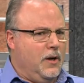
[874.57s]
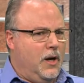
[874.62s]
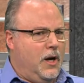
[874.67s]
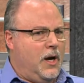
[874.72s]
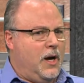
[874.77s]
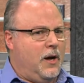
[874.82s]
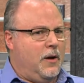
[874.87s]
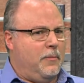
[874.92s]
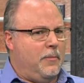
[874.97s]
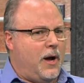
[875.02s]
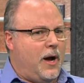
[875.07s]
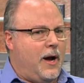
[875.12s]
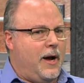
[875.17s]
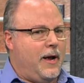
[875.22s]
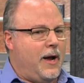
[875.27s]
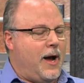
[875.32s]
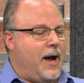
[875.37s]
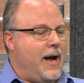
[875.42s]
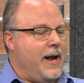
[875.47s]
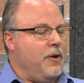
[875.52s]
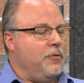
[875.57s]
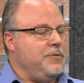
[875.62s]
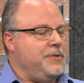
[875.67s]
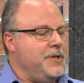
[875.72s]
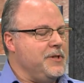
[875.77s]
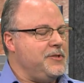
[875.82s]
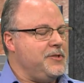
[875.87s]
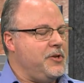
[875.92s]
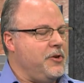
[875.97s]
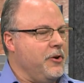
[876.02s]
I don't
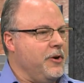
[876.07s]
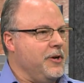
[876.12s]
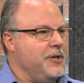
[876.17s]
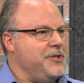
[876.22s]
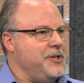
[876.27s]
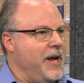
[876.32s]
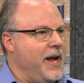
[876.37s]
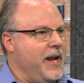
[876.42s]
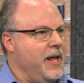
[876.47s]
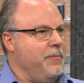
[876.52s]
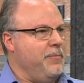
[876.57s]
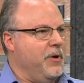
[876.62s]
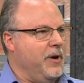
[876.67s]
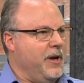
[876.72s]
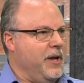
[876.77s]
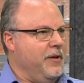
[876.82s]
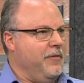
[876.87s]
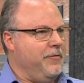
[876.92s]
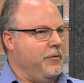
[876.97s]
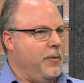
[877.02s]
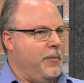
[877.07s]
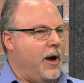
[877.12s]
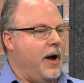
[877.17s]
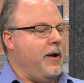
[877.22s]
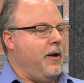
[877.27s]
discourage anybody from.